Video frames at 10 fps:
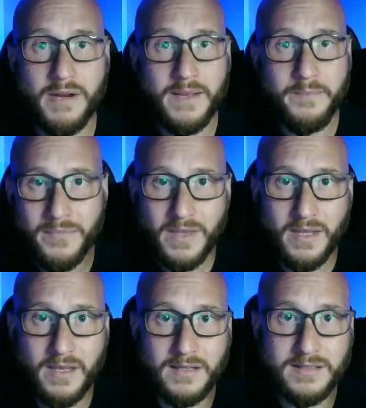All right,
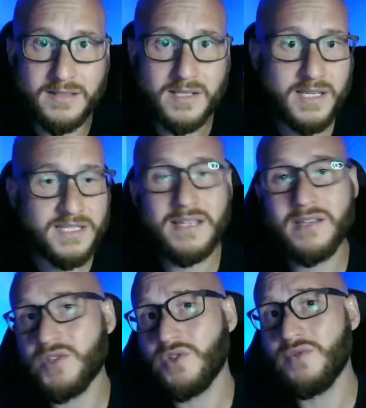it's
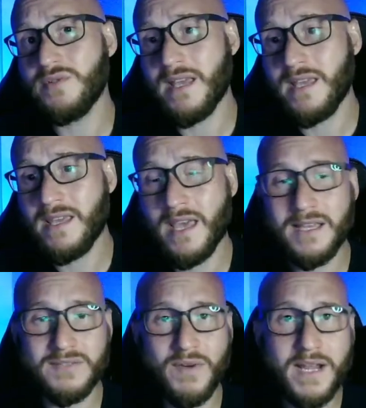16 issues that he
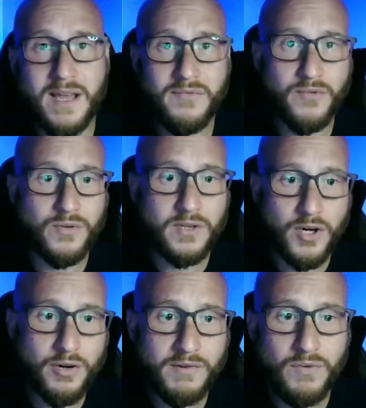has right now for the
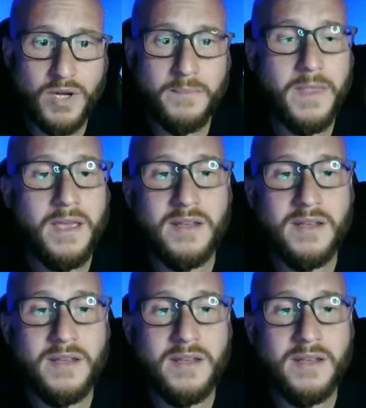current run.